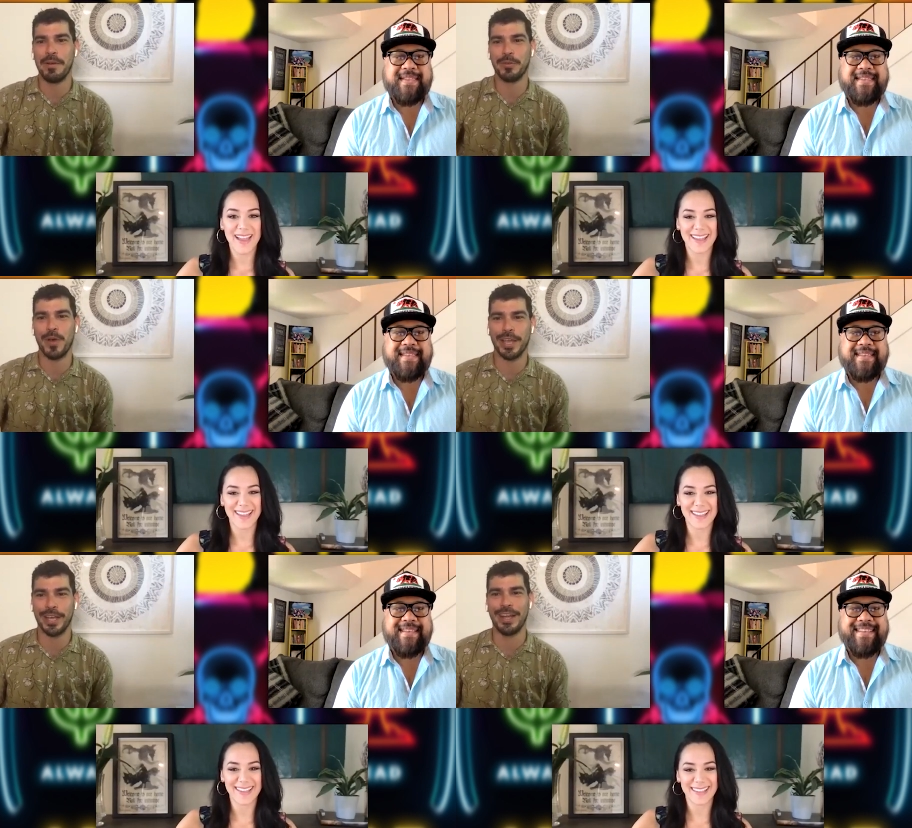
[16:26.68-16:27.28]
Speaker 1: I was
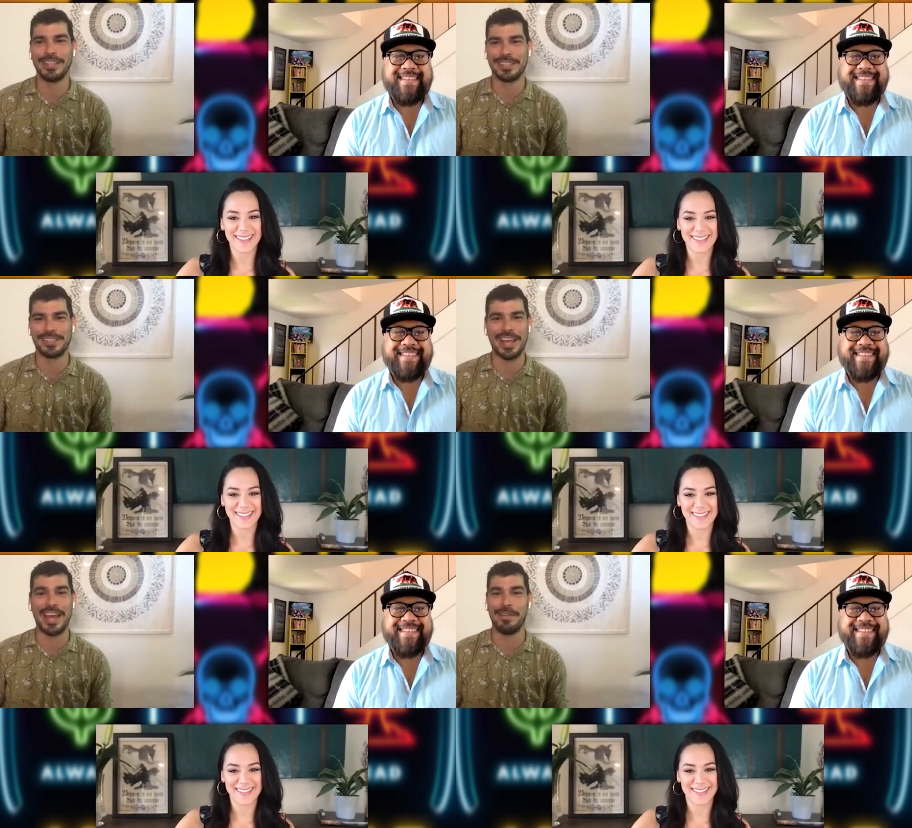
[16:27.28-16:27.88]
walking onto
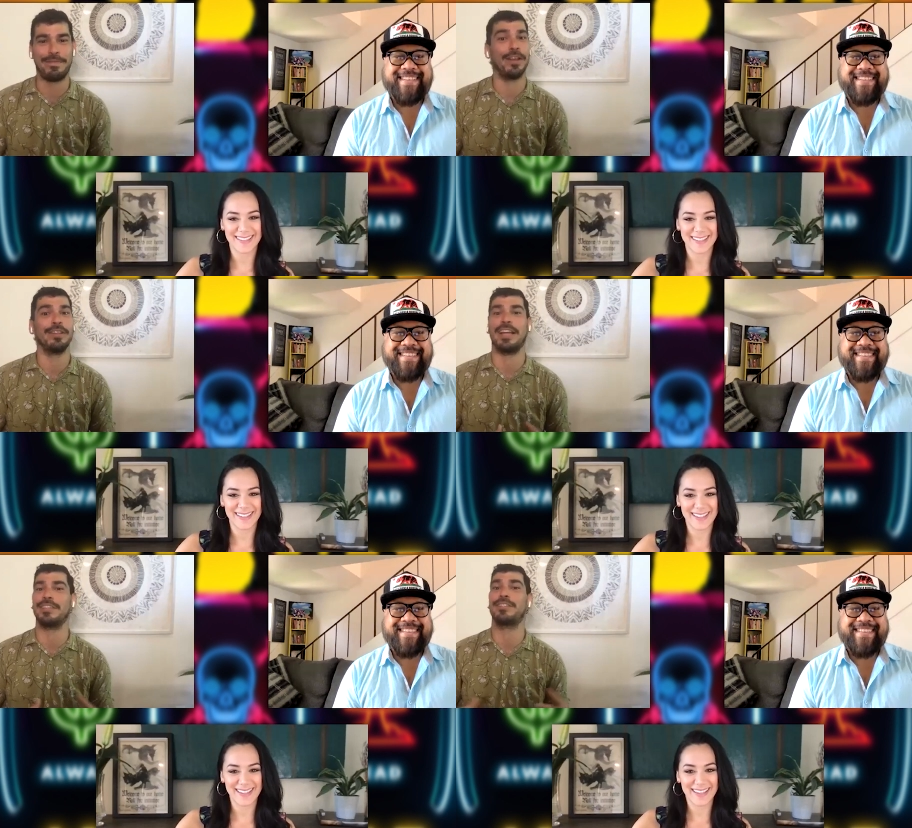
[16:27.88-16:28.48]
set, it
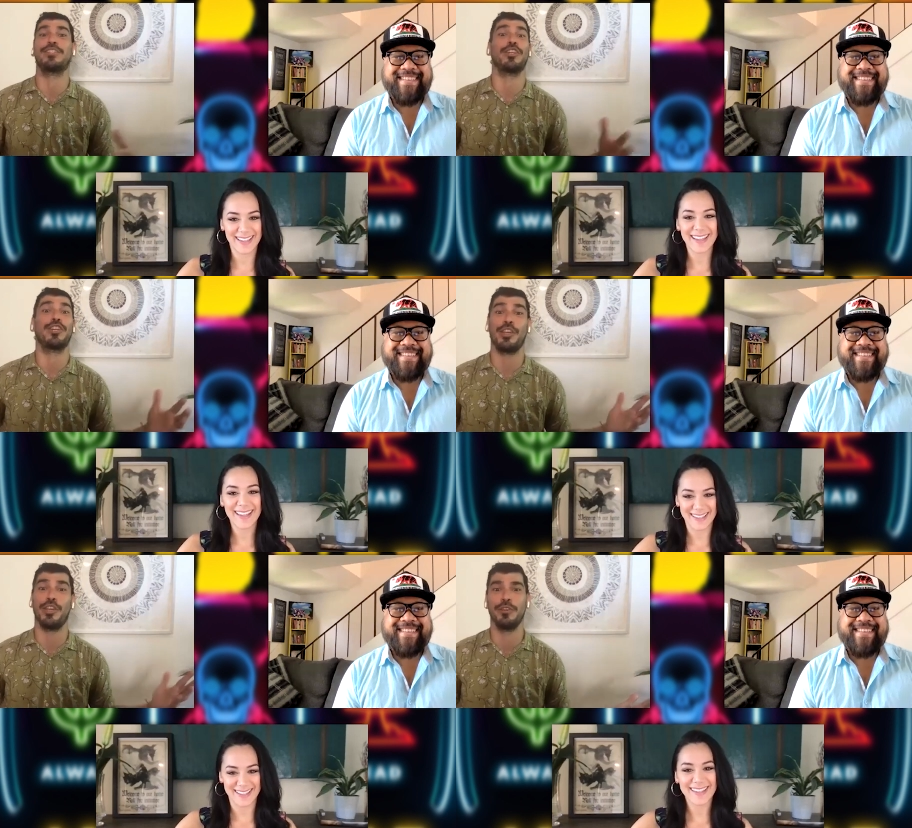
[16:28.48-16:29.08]
felt like such a
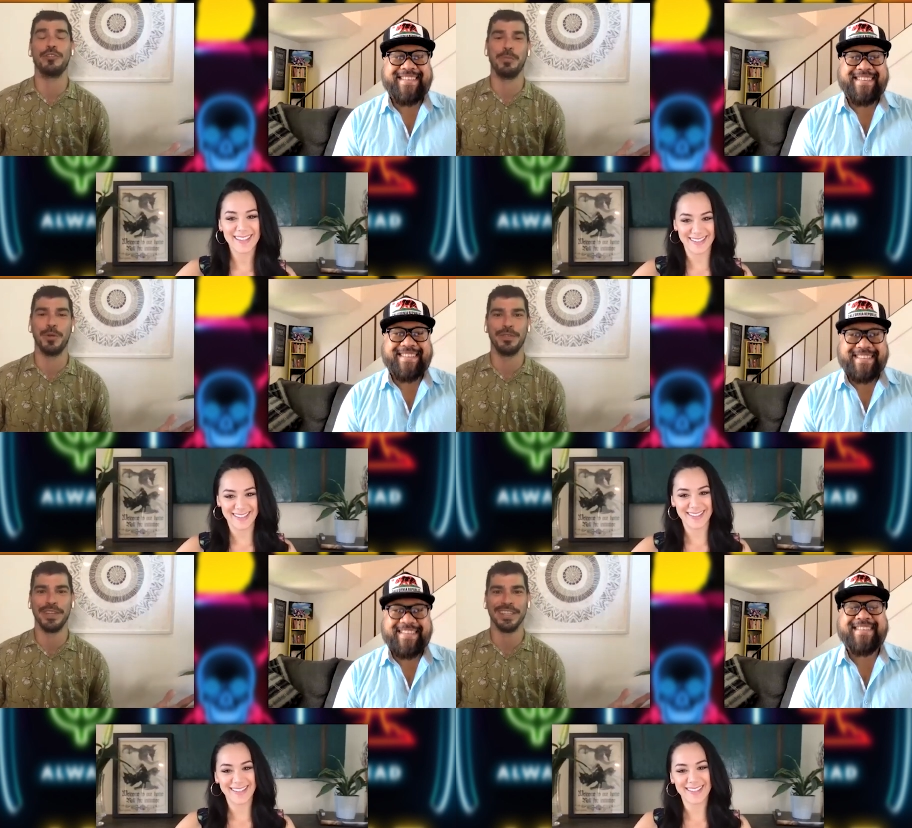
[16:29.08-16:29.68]
huge
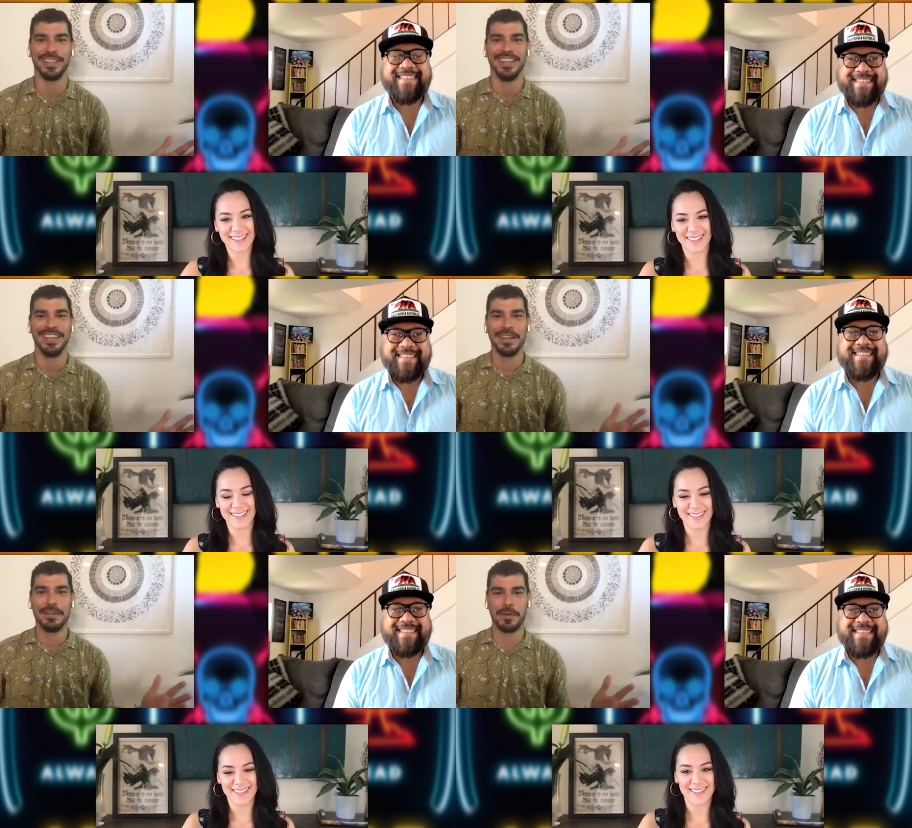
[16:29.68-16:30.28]
movie
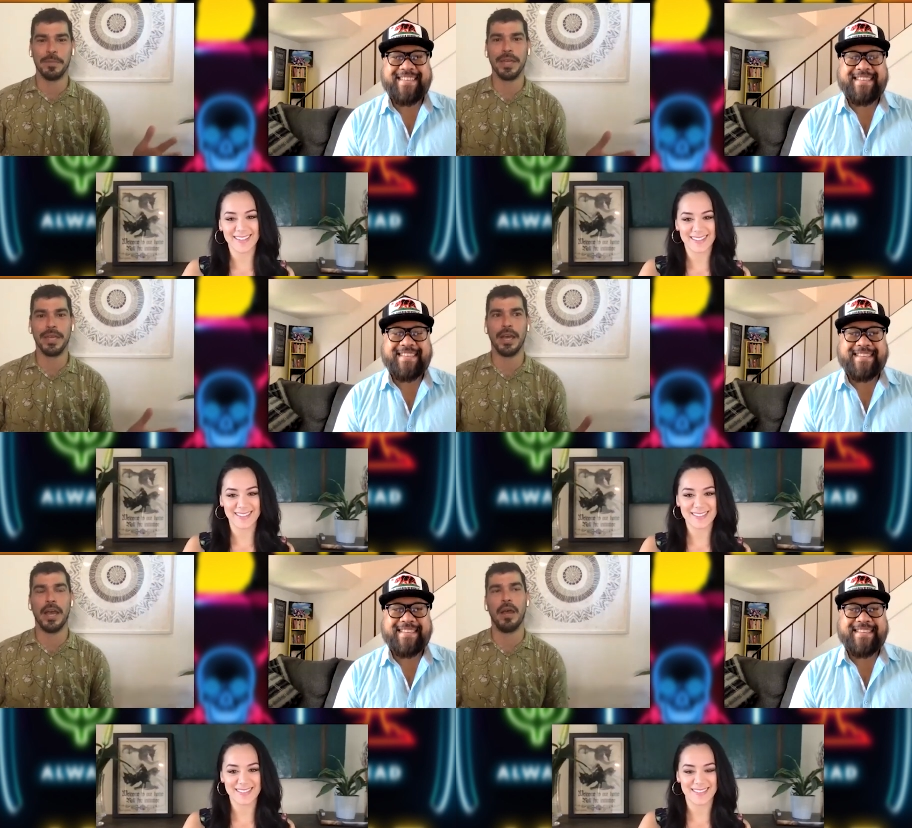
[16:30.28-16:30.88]
for
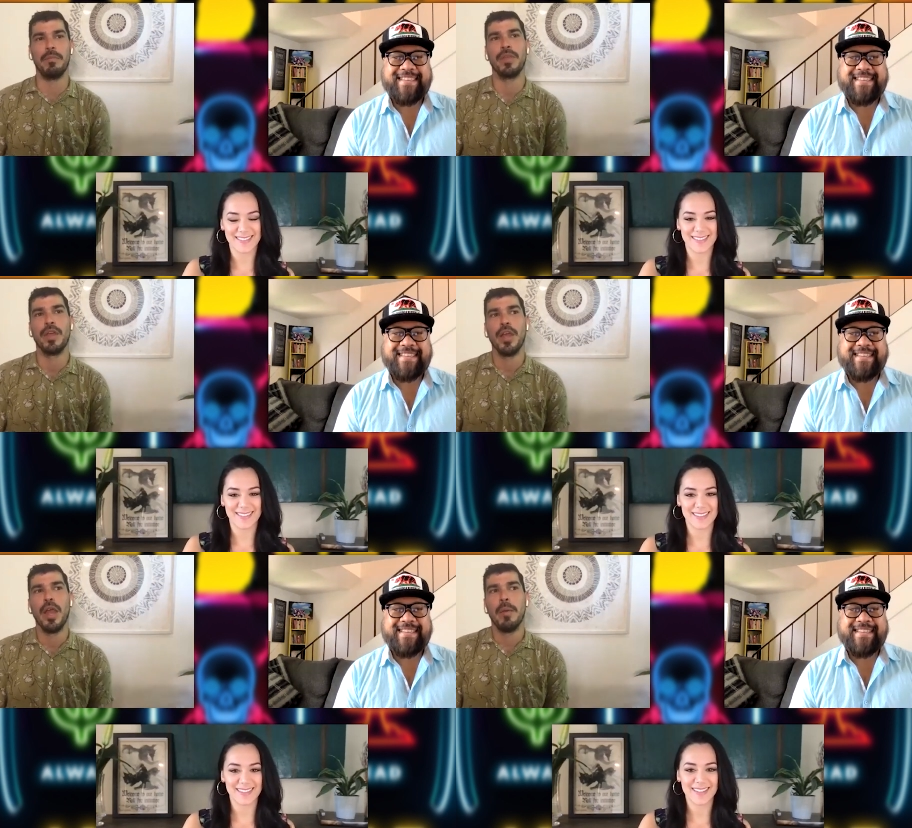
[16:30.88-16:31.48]
me. Um,
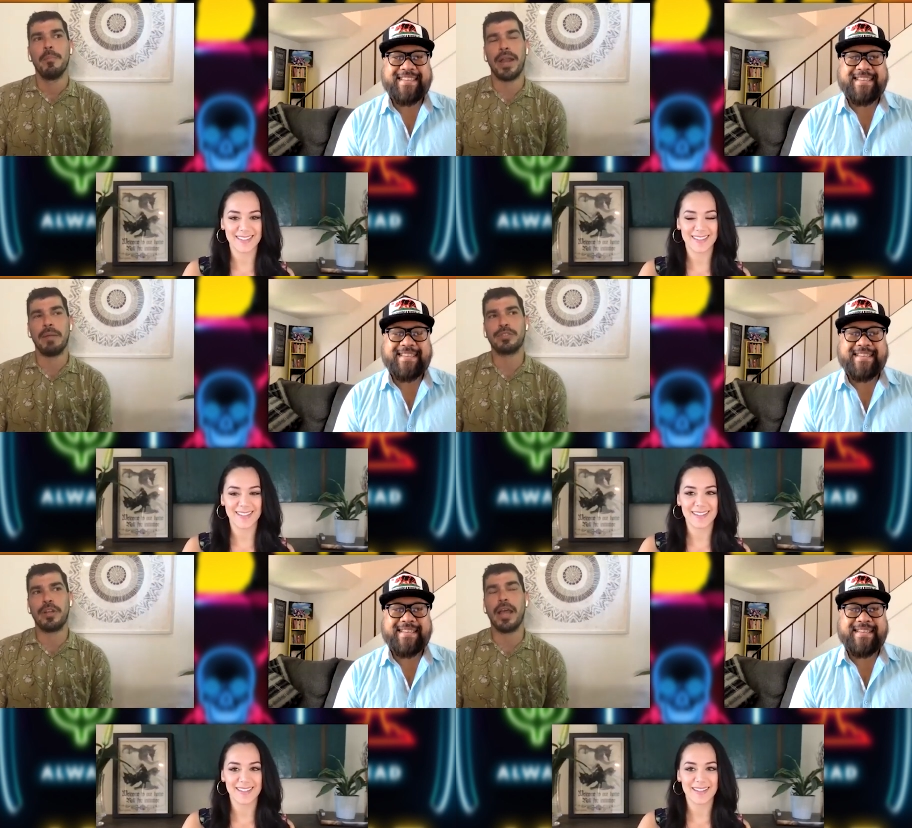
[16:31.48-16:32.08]
but
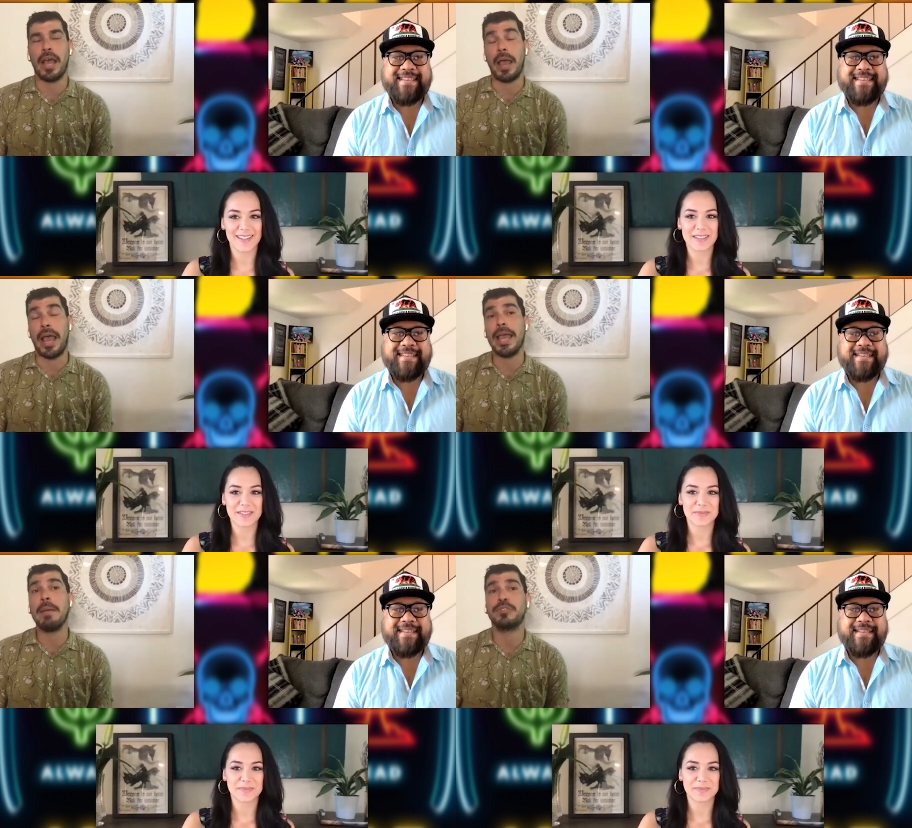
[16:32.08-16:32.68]
I'm starting.
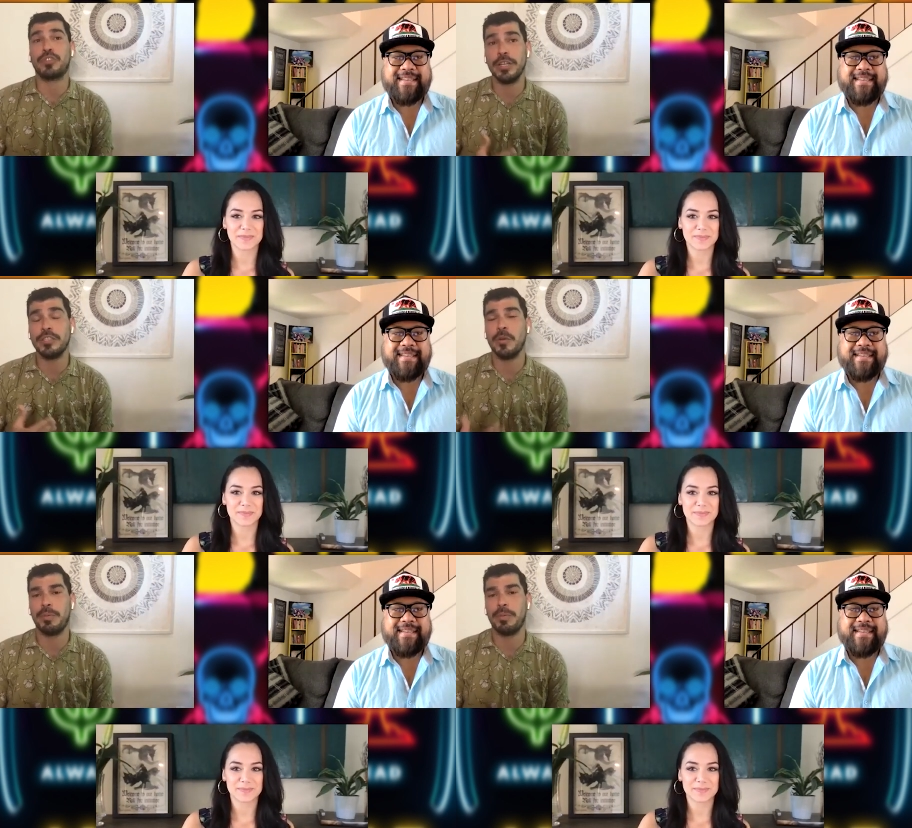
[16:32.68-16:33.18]
I am starting to